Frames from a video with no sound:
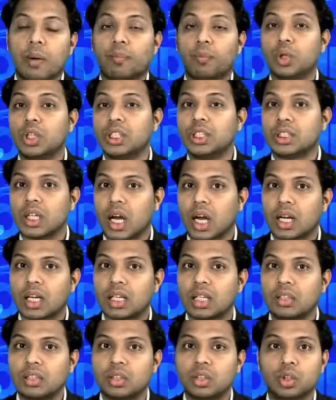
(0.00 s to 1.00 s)
a police
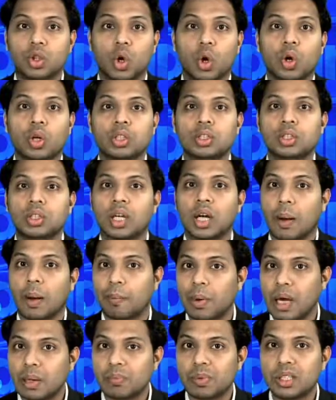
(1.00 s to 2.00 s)
haka, dogs, a
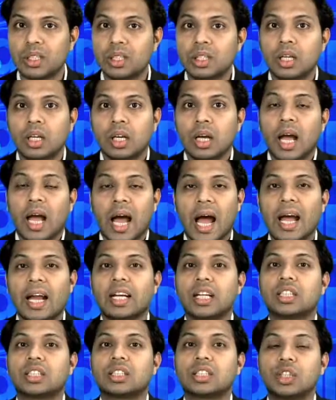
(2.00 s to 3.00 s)
piper,
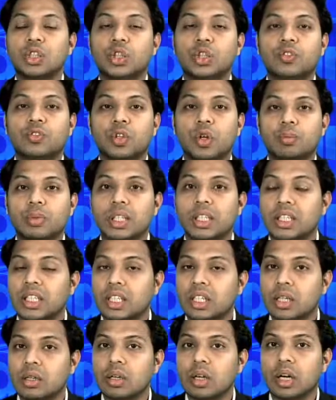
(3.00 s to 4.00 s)
and a salute from the
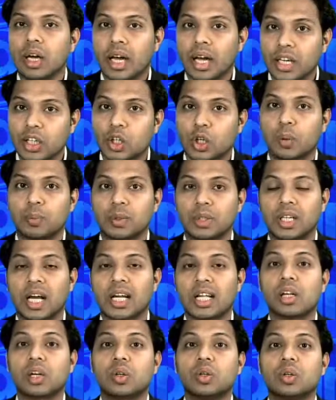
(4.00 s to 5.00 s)
Eagle helicopter
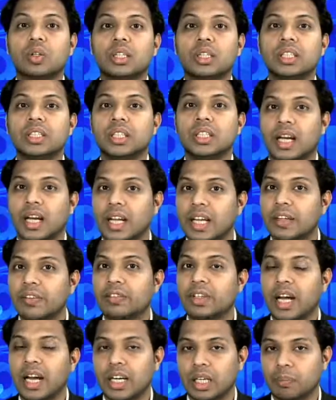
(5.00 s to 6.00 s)
as the cortege
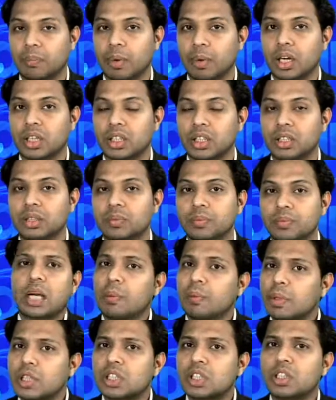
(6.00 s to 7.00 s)
arrived and departed.
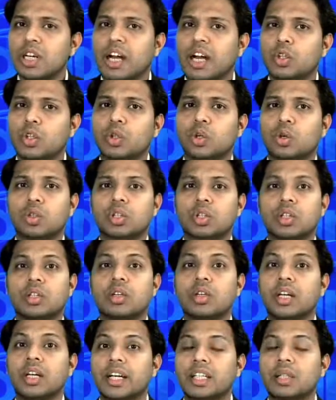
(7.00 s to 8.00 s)
Commissioner Andrew
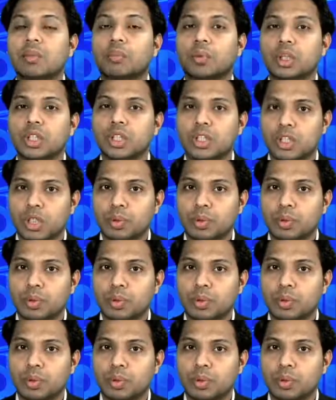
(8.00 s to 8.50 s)
Coster led the police